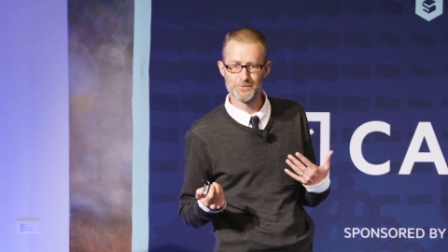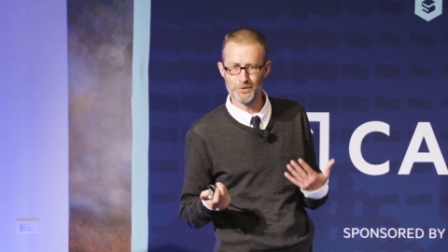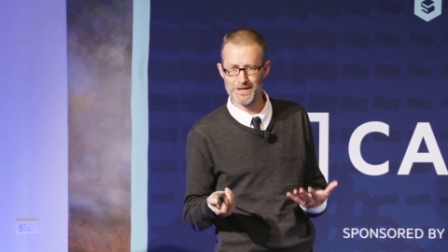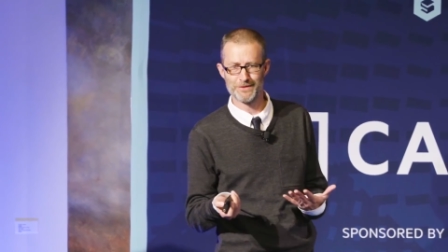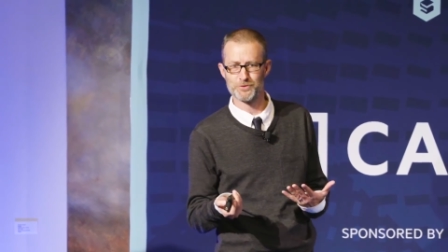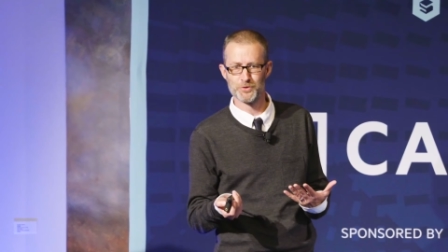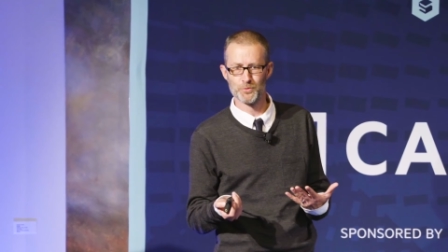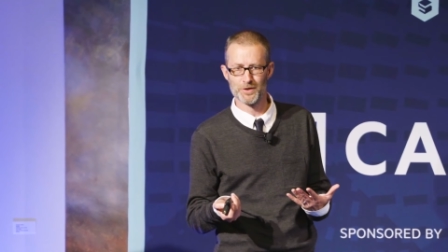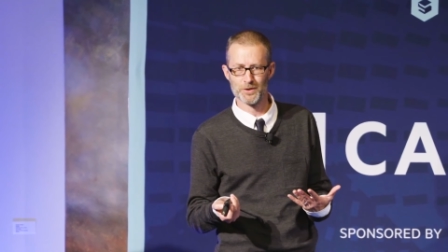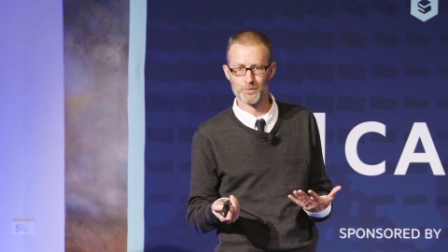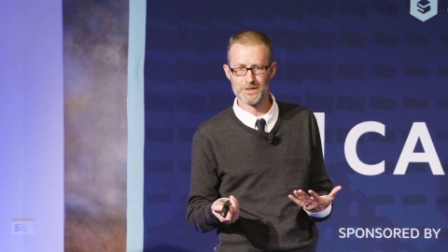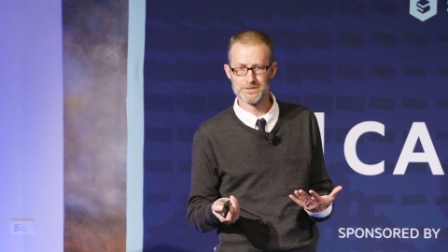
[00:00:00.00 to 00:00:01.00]
You don't have to do
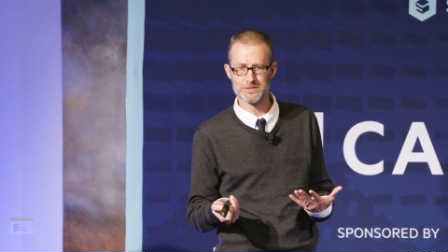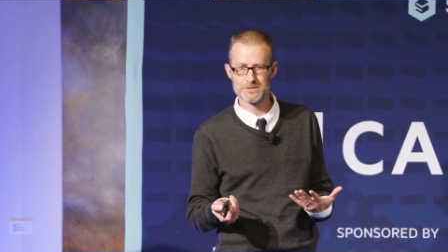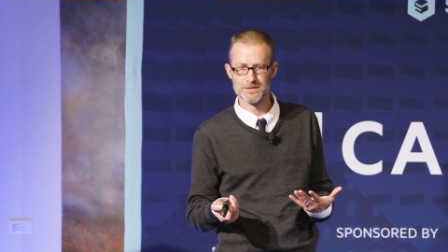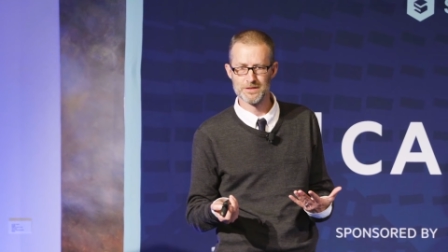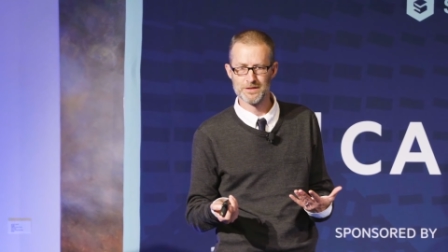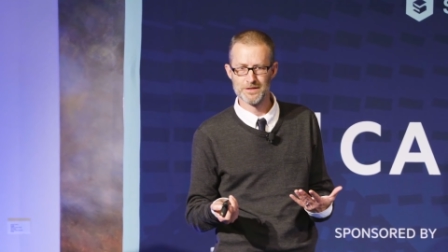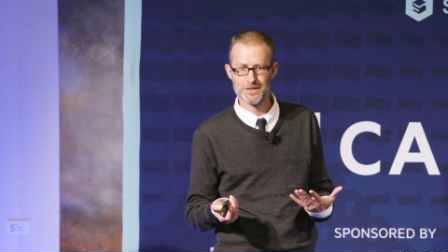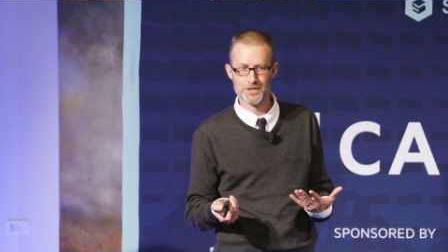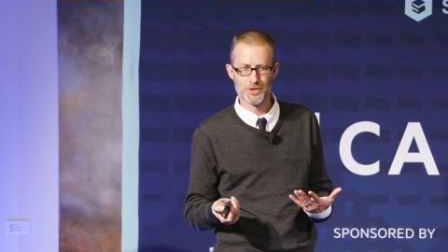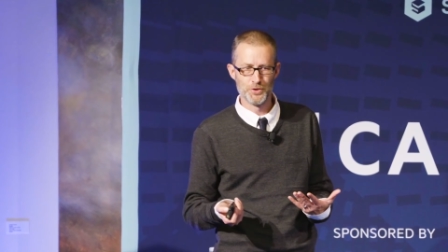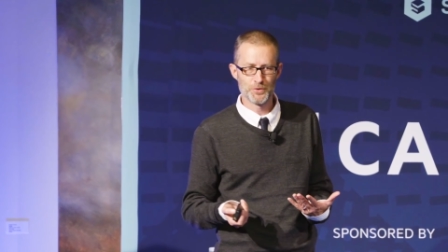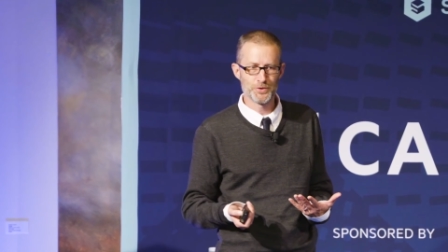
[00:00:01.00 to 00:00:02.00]
one-on-ones.
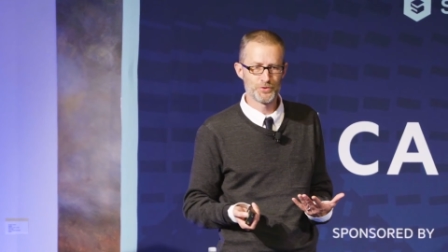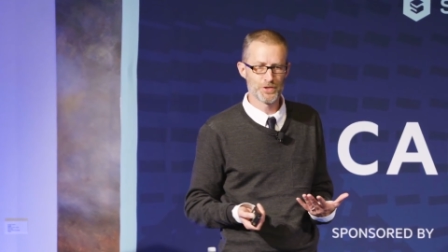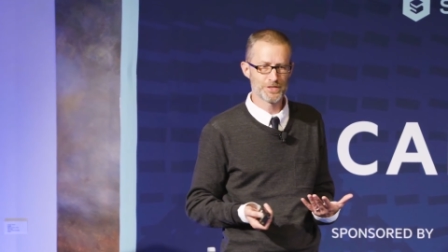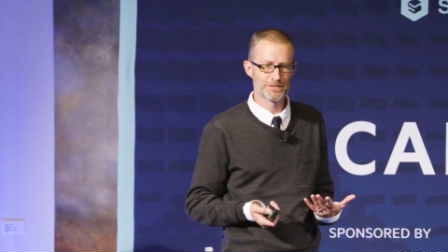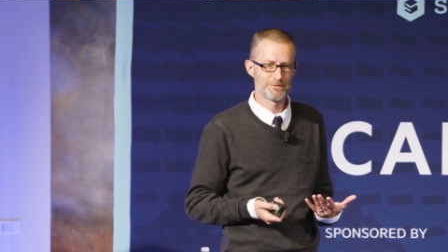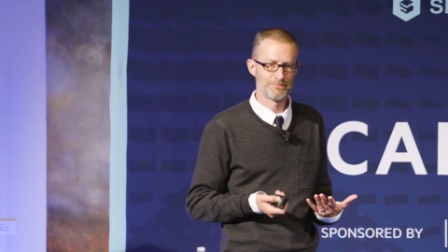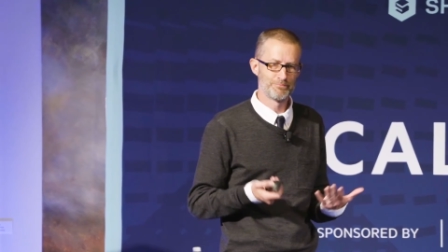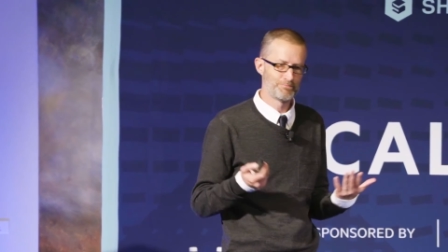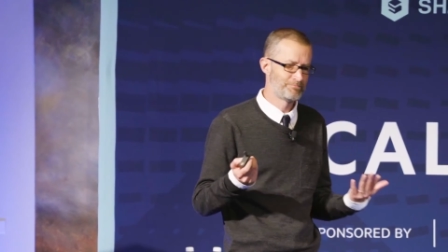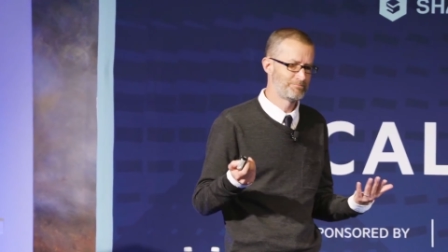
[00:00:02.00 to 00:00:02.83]
You could just